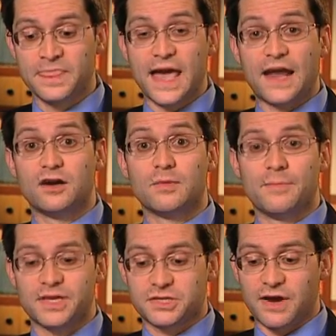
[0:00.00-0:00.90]
The
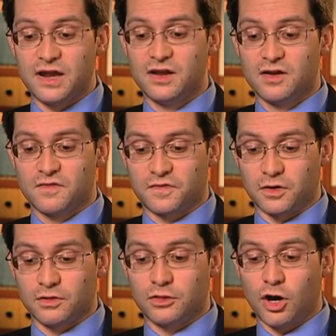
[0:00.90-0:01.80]
adenoma miss rate
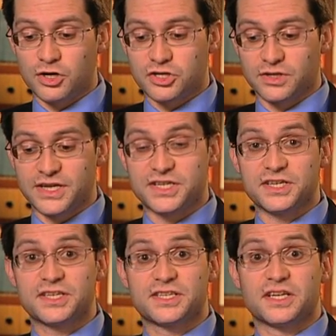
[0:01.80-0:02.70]
for larger
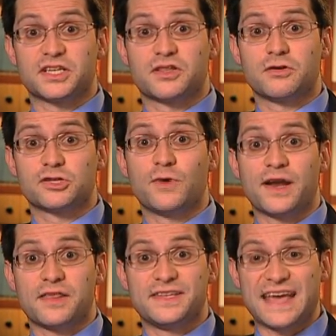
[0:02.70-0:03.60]
lesions, such as those
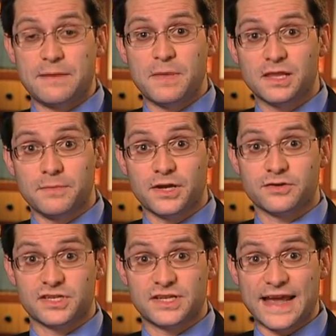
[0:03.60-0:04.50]
greater than 10
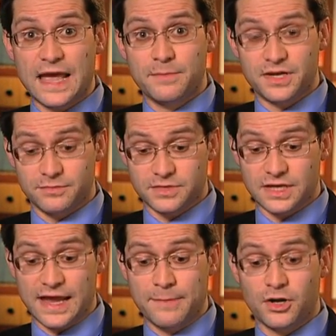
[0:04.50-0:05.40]
millimeters in
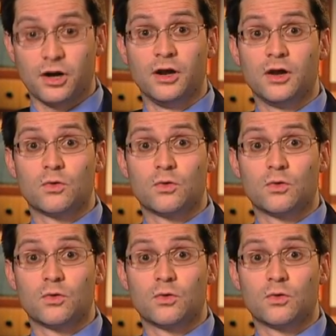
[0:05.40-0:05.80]
diameter,